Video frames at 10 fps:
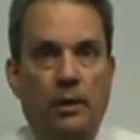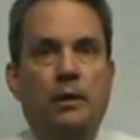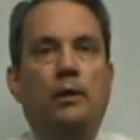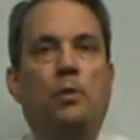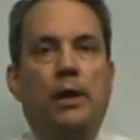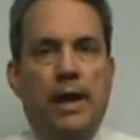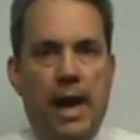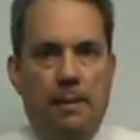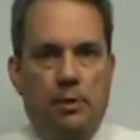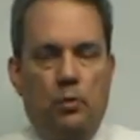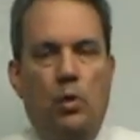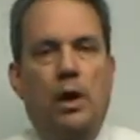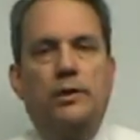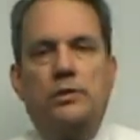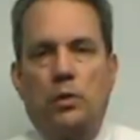You know, what happened
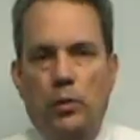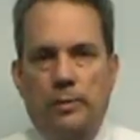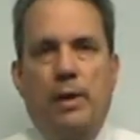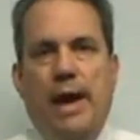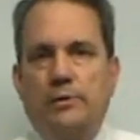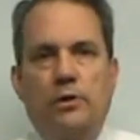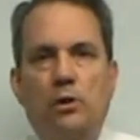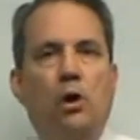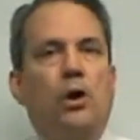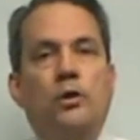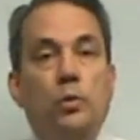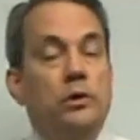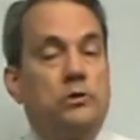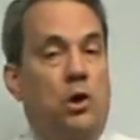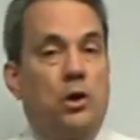was that we passed a law that
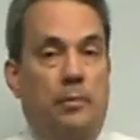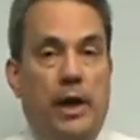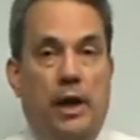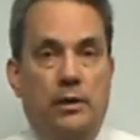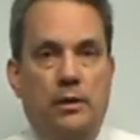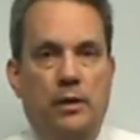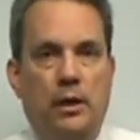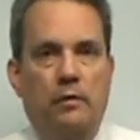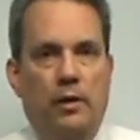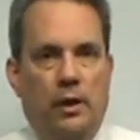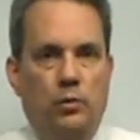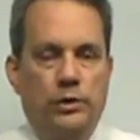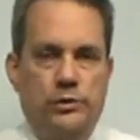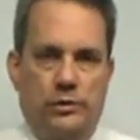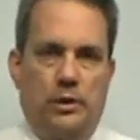we'll talk about
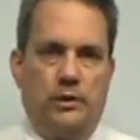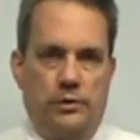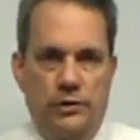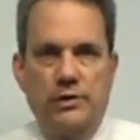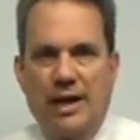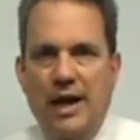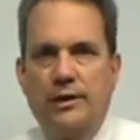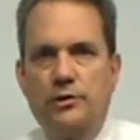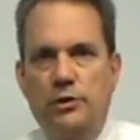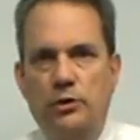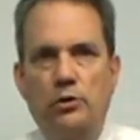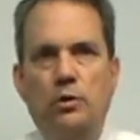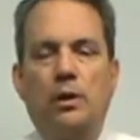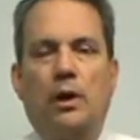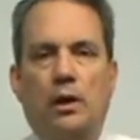it's designed
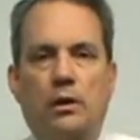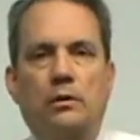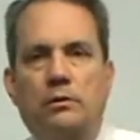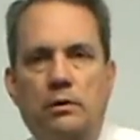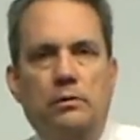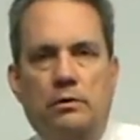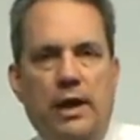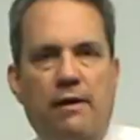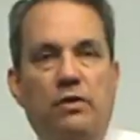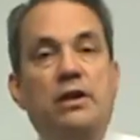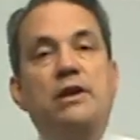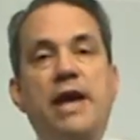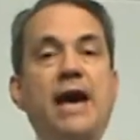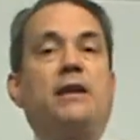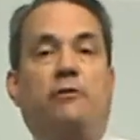to have the
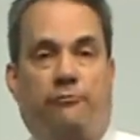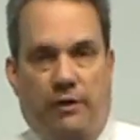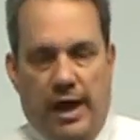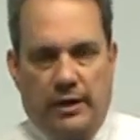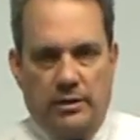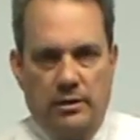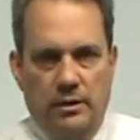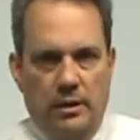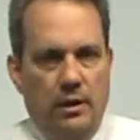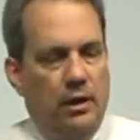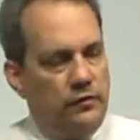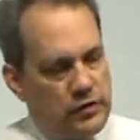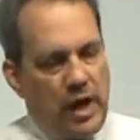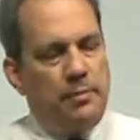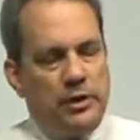net effect of
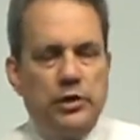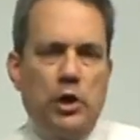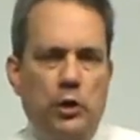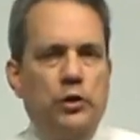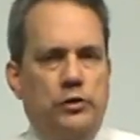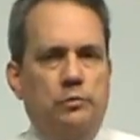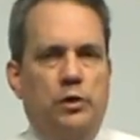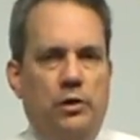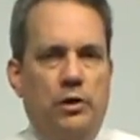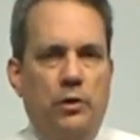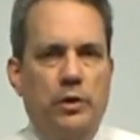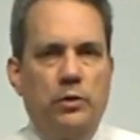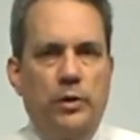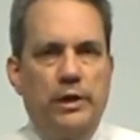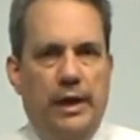stopping terrorism to the degree that
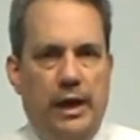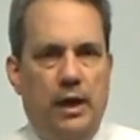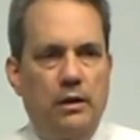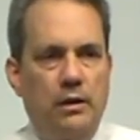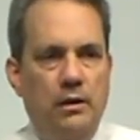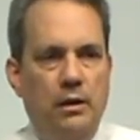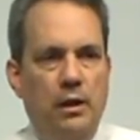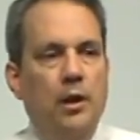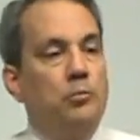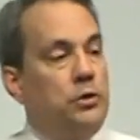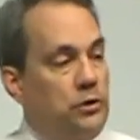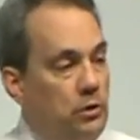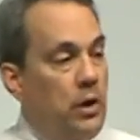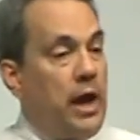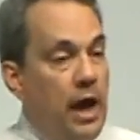we can. But you
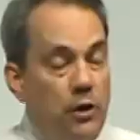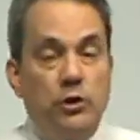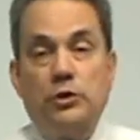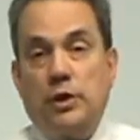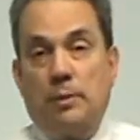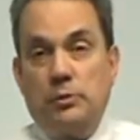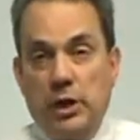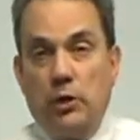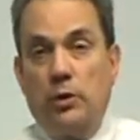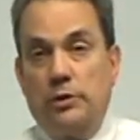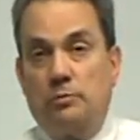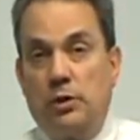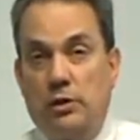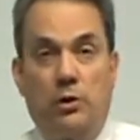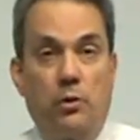know how you stop terrorism
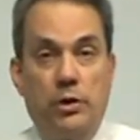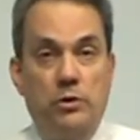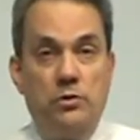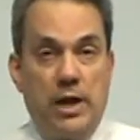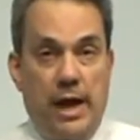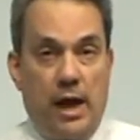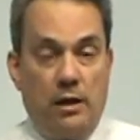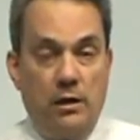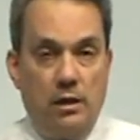to the degree you can?